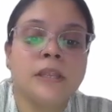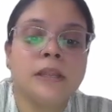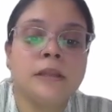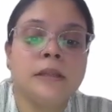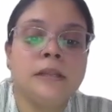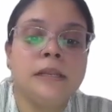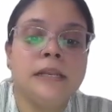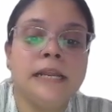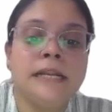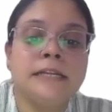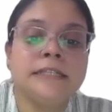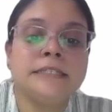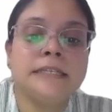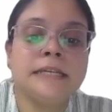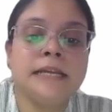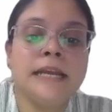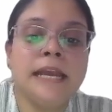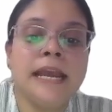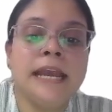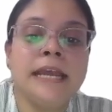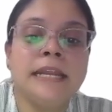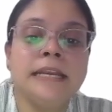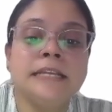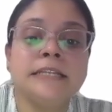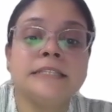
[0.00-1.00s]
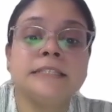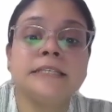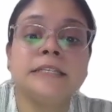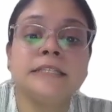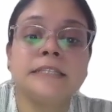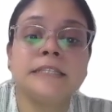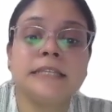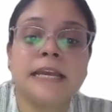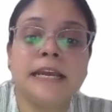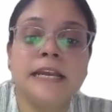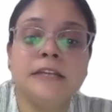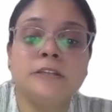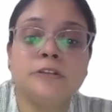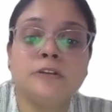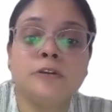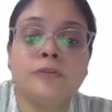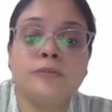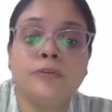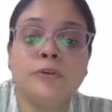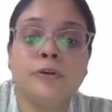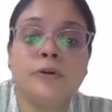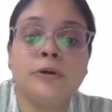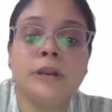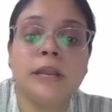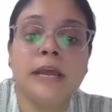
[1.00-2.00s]
Let's say n is the size
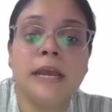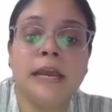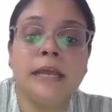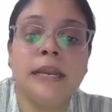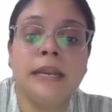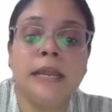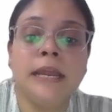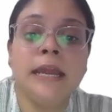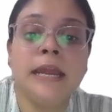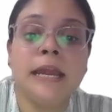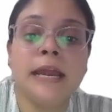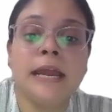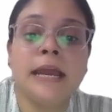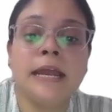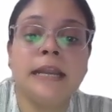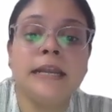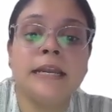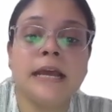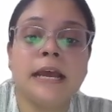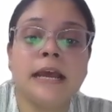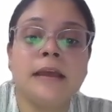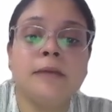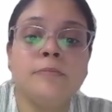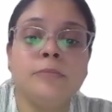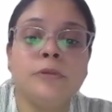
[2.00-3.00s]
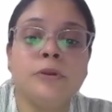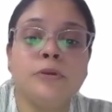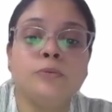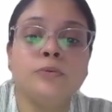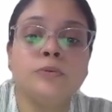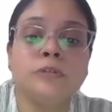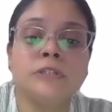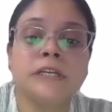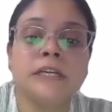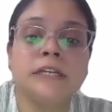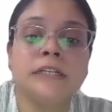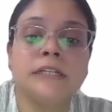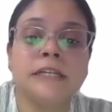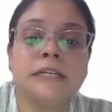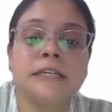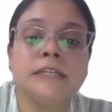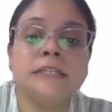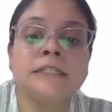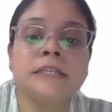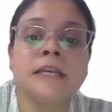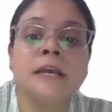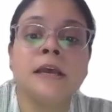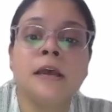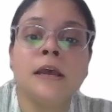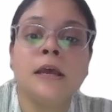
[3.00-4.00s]
of your array and I am using
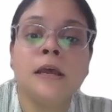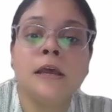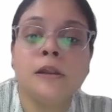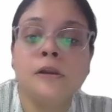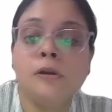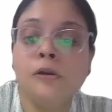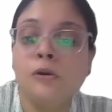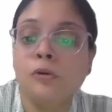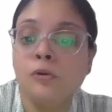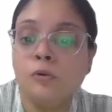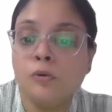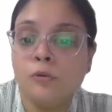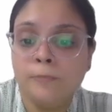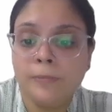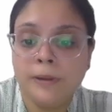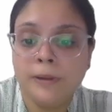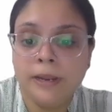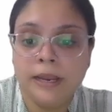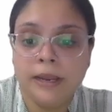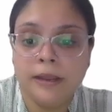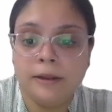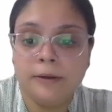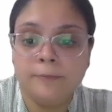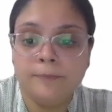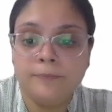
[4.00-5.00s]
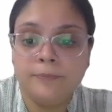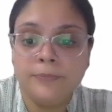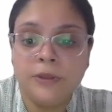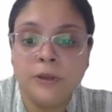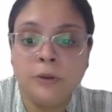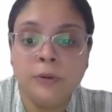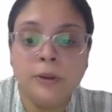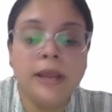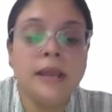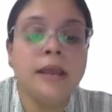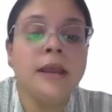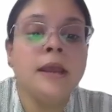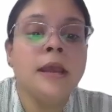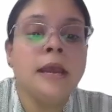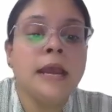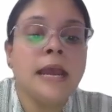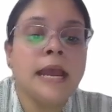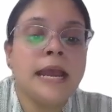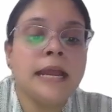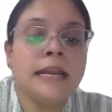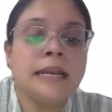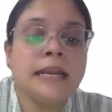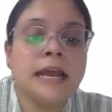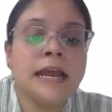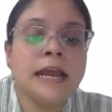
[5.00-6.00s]
this loop here. Okay,
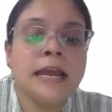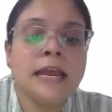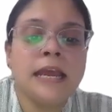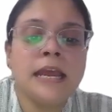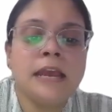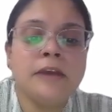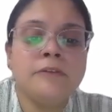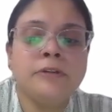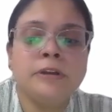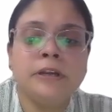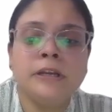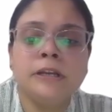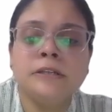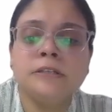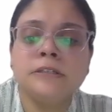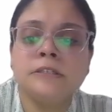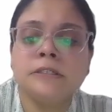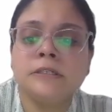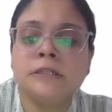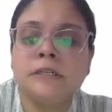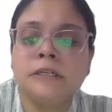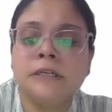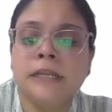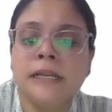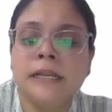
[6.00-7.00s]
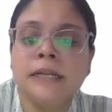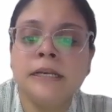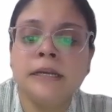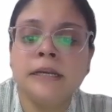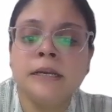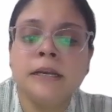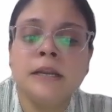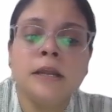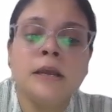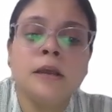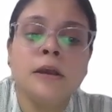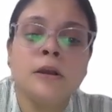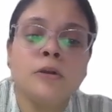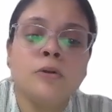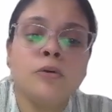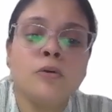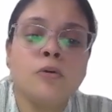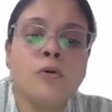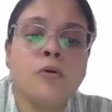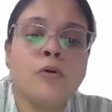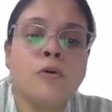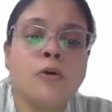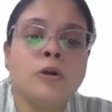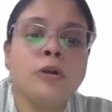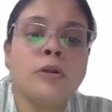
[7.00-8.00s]
and I have written certain
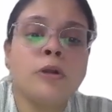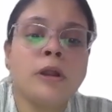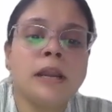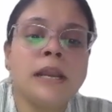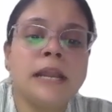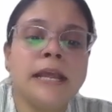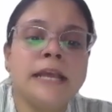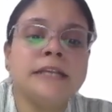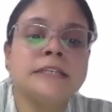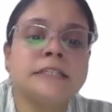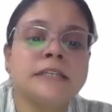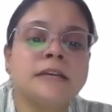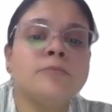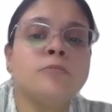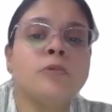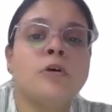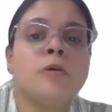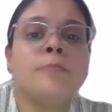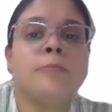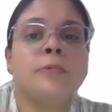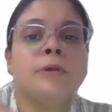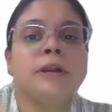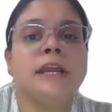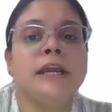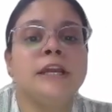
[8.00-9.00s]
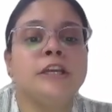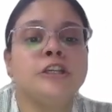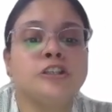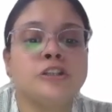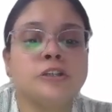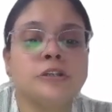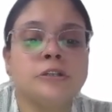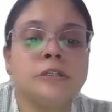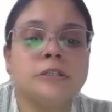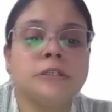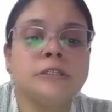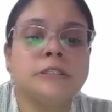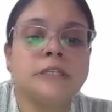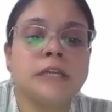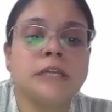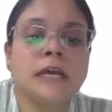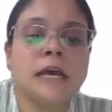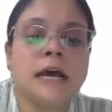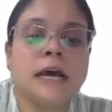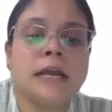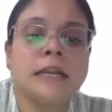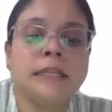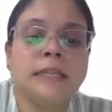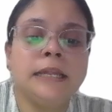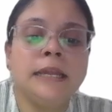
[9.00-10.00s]
code or like some operations
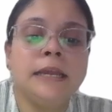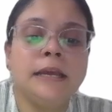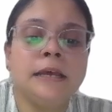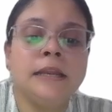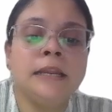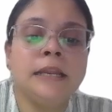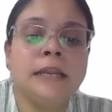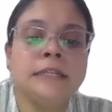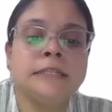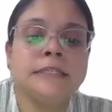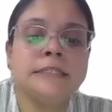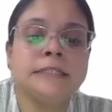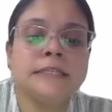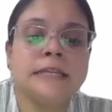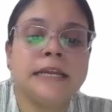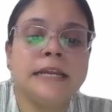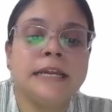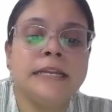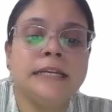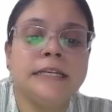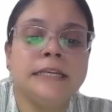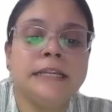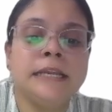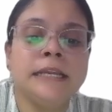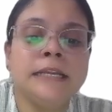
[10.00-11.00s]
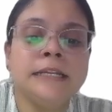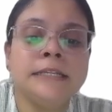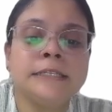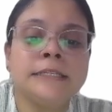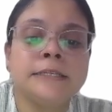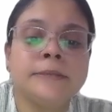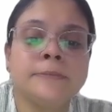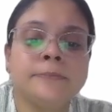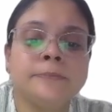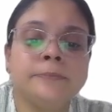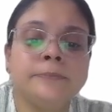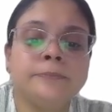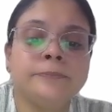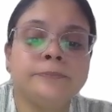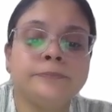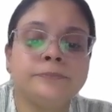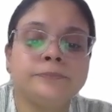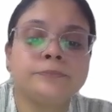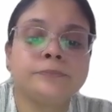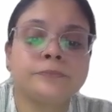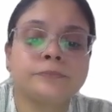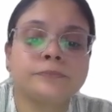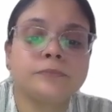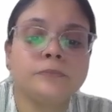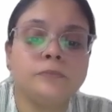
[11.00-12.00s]
are there inside this
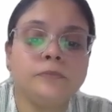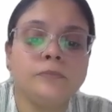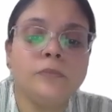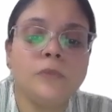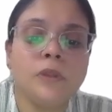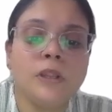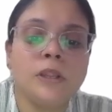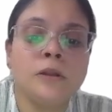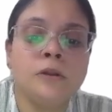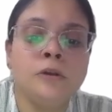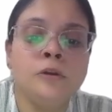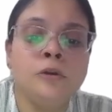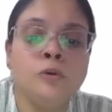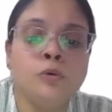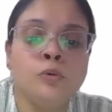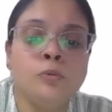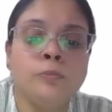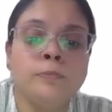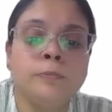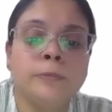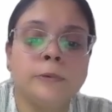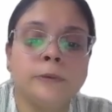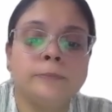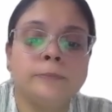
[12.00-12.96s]
loop.